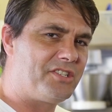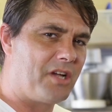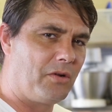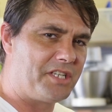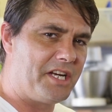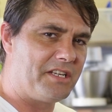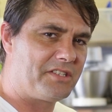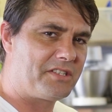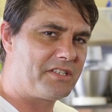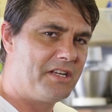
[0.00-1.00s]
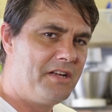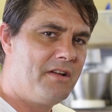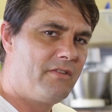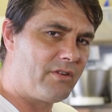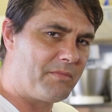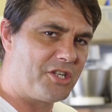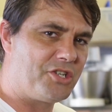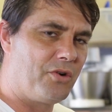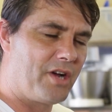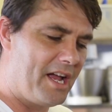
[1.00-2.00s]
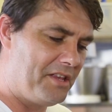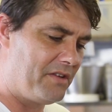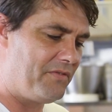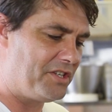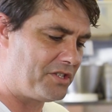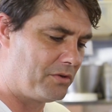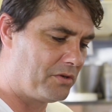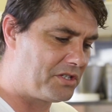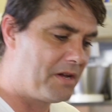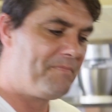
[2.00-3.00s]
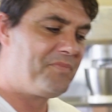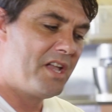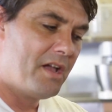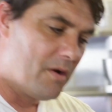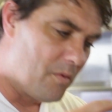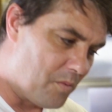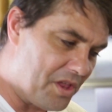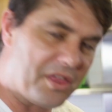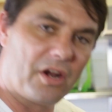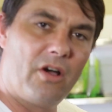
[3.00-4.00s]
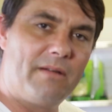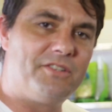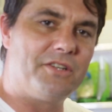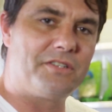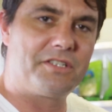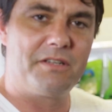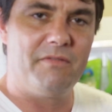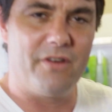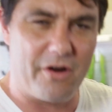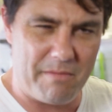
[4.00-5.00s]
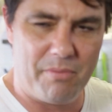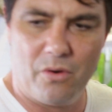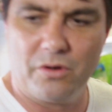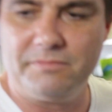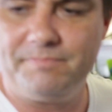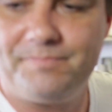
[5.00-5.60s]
saltiness from the sugar and the fish sauce with the lime juice. Very important.